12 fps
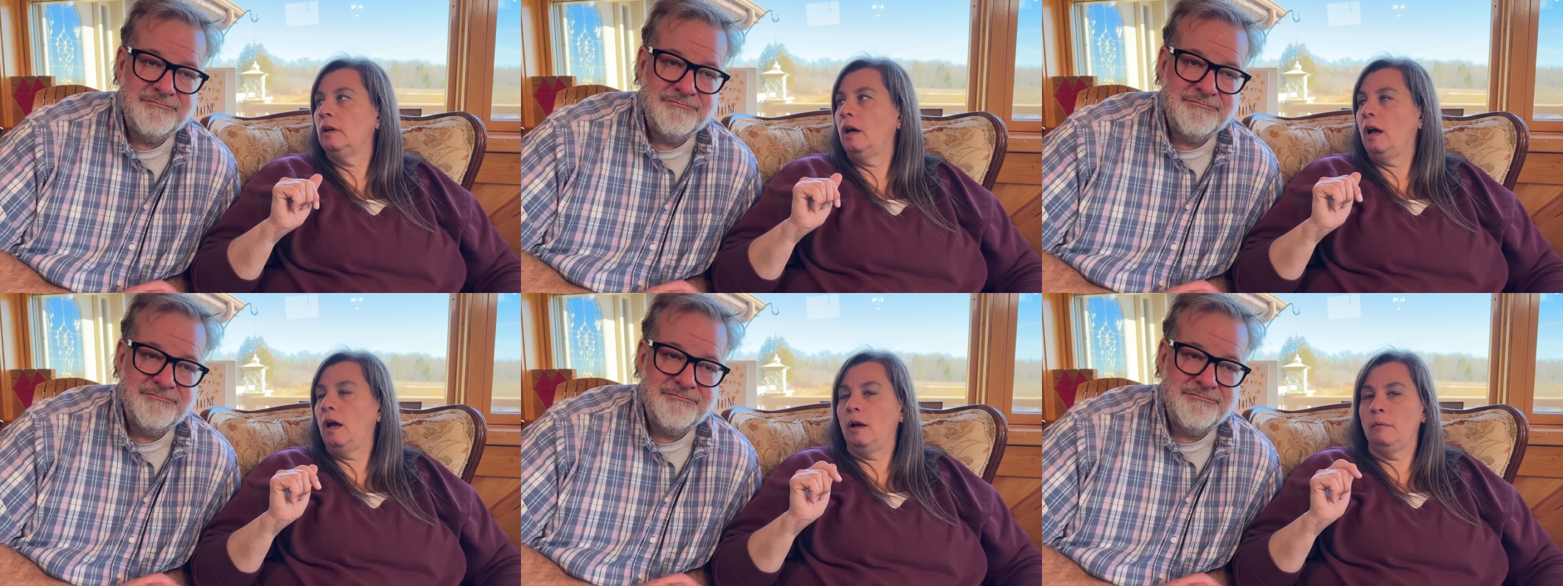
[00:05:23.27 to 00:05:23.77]

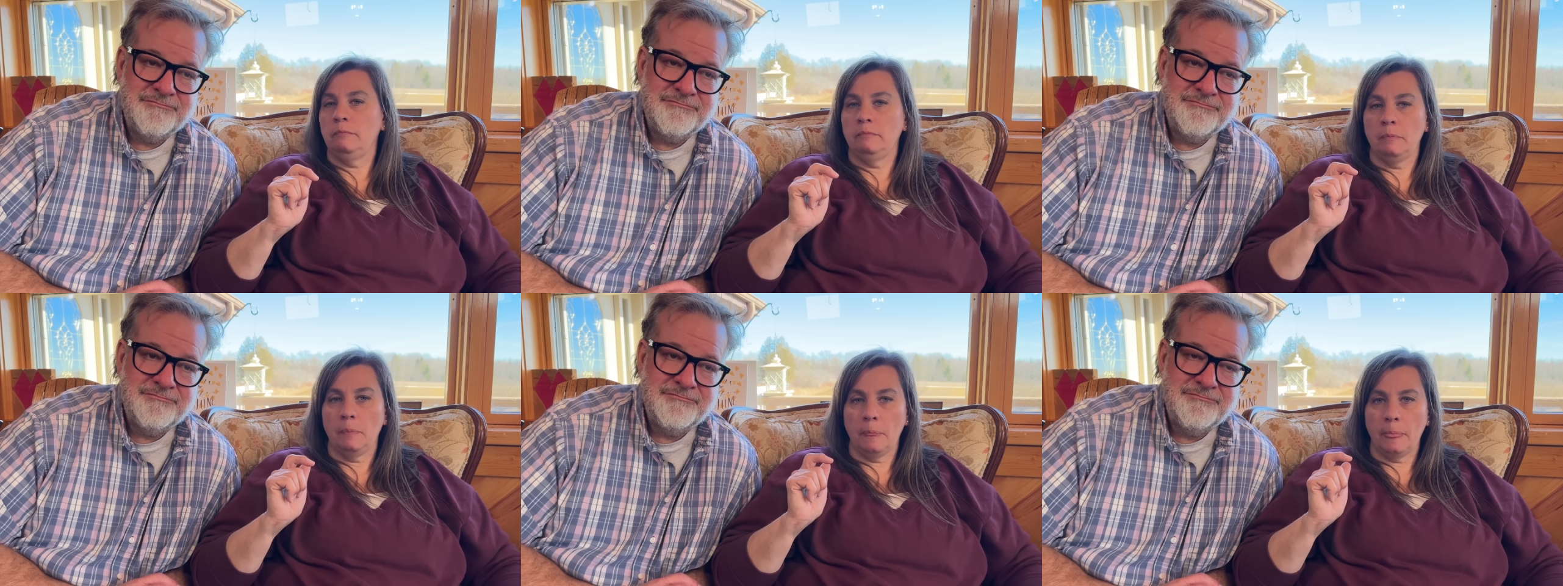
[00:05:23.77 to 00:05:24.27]
Speaker 1: um,
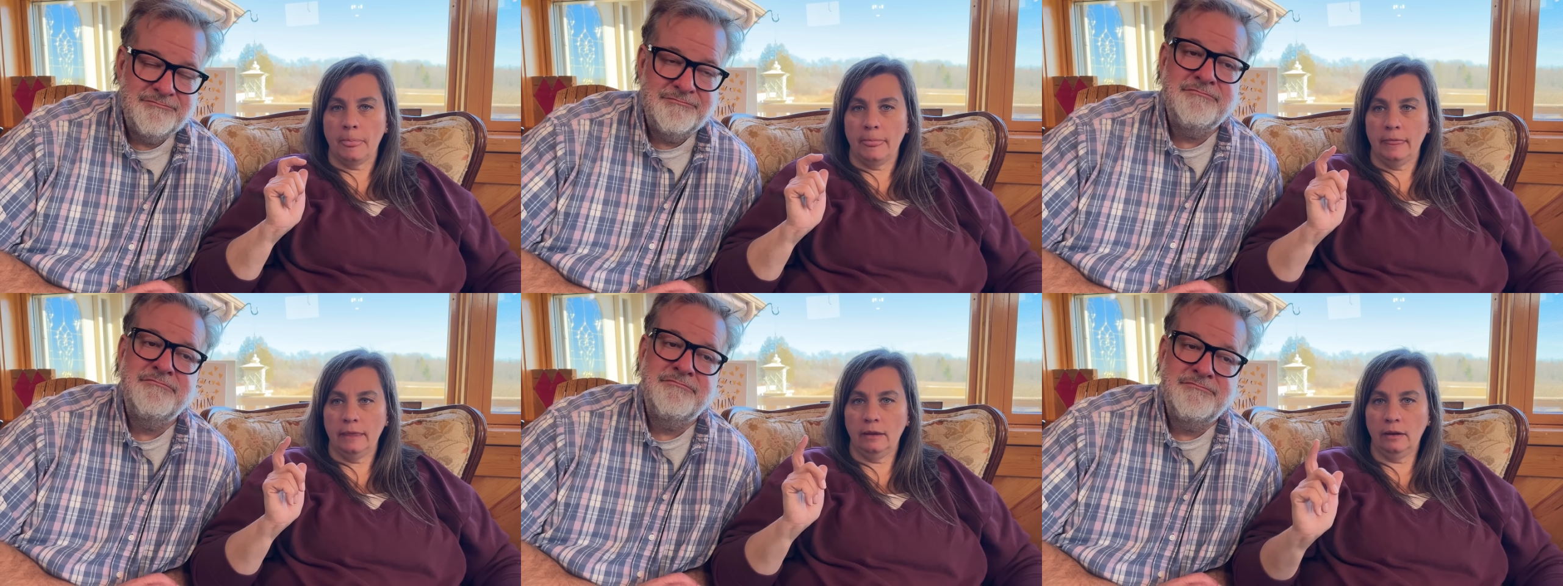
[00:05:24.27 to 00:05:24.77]

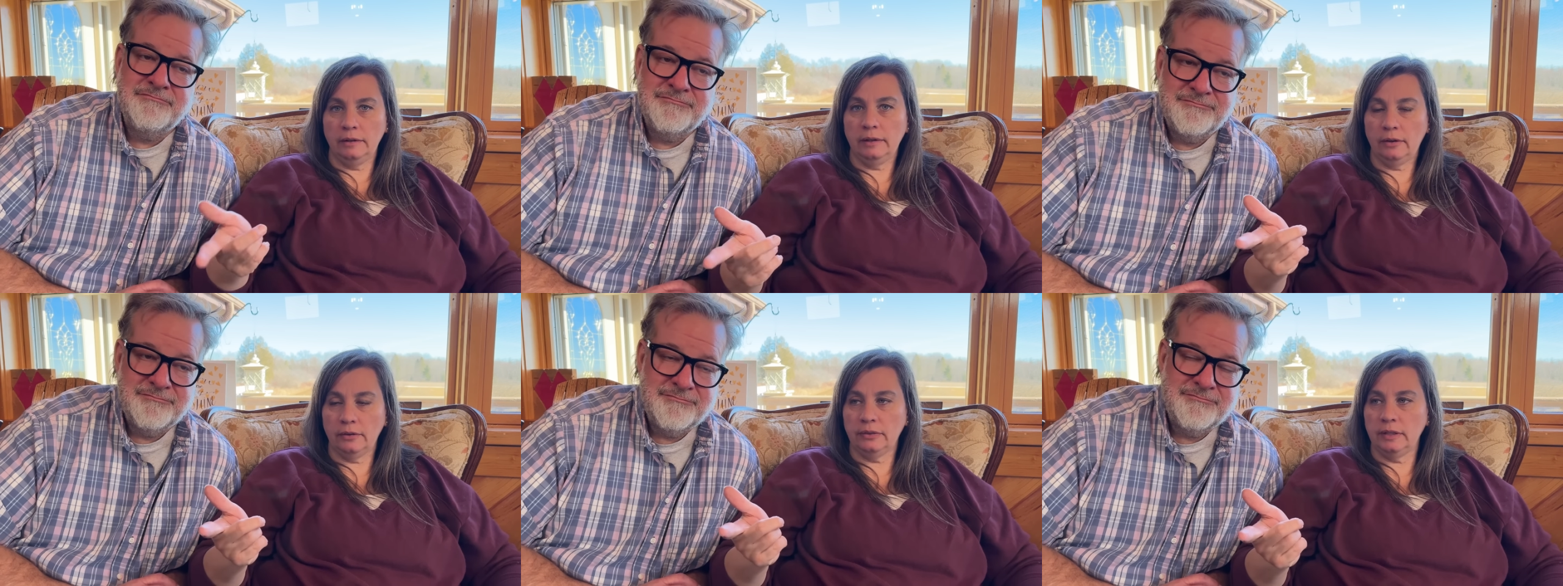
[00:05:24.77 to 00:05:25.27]
mm-hmm.
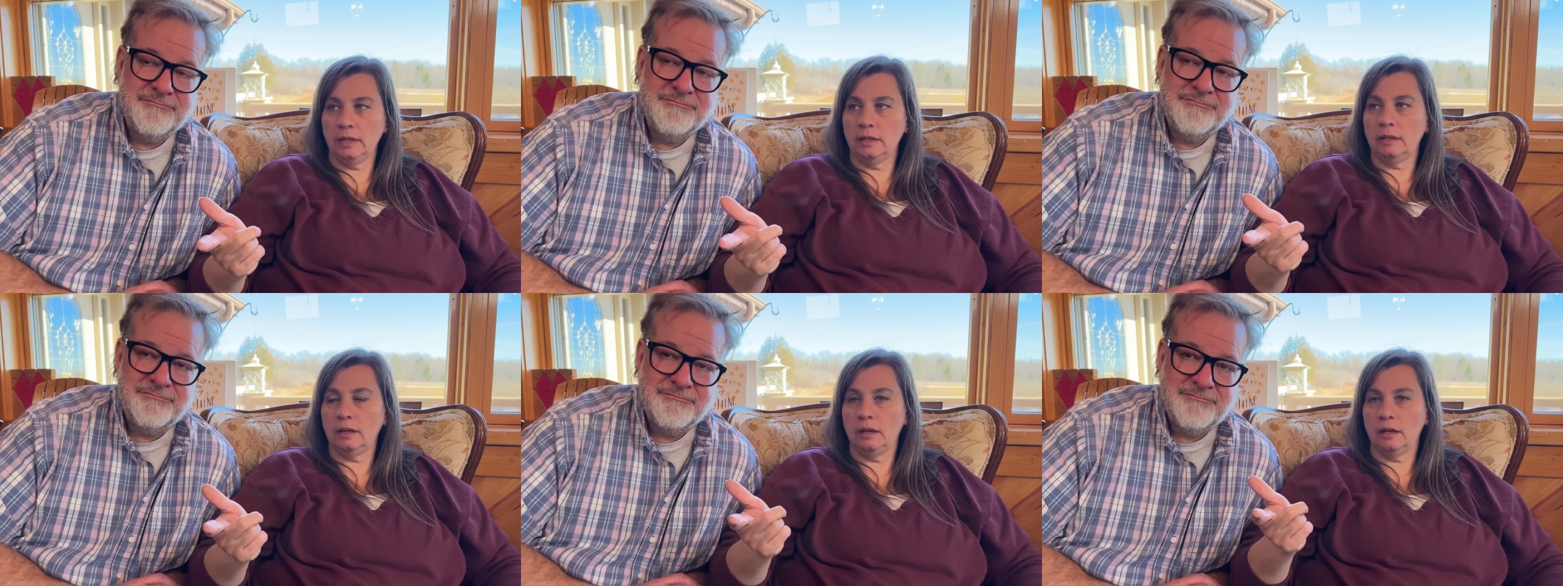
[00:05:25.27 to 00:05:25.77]

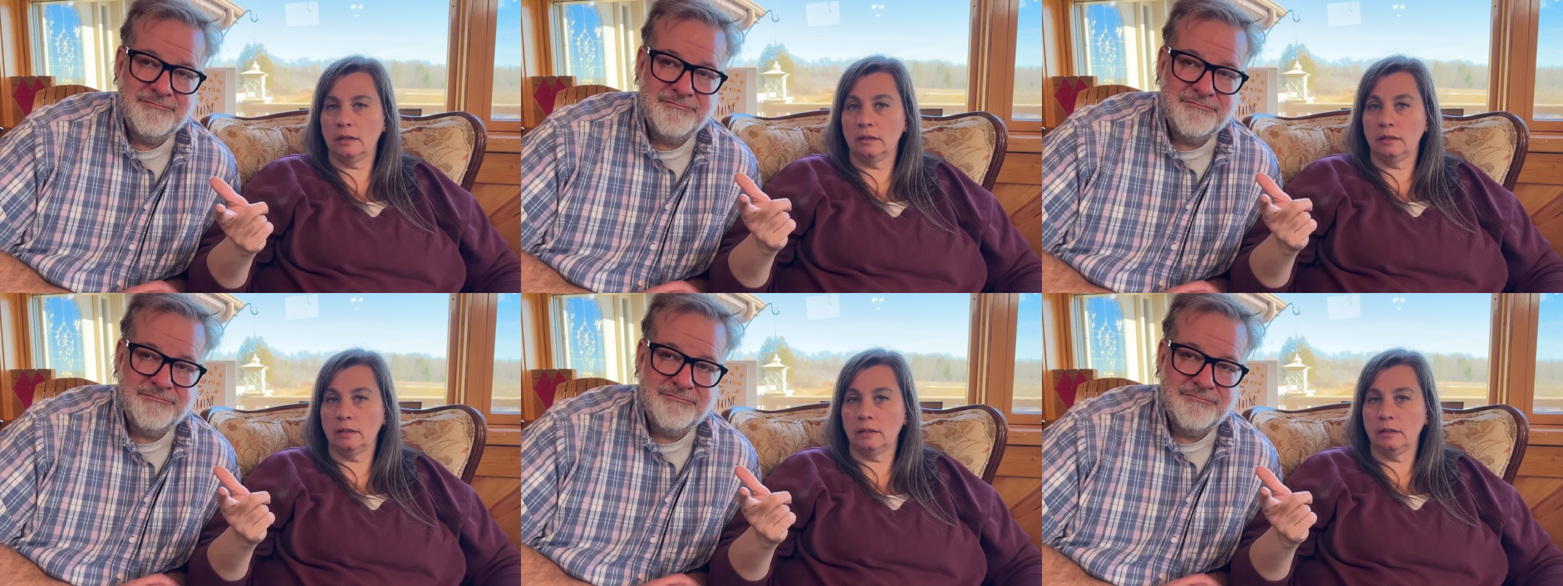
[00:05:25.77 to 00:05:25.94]
unhealthy uh,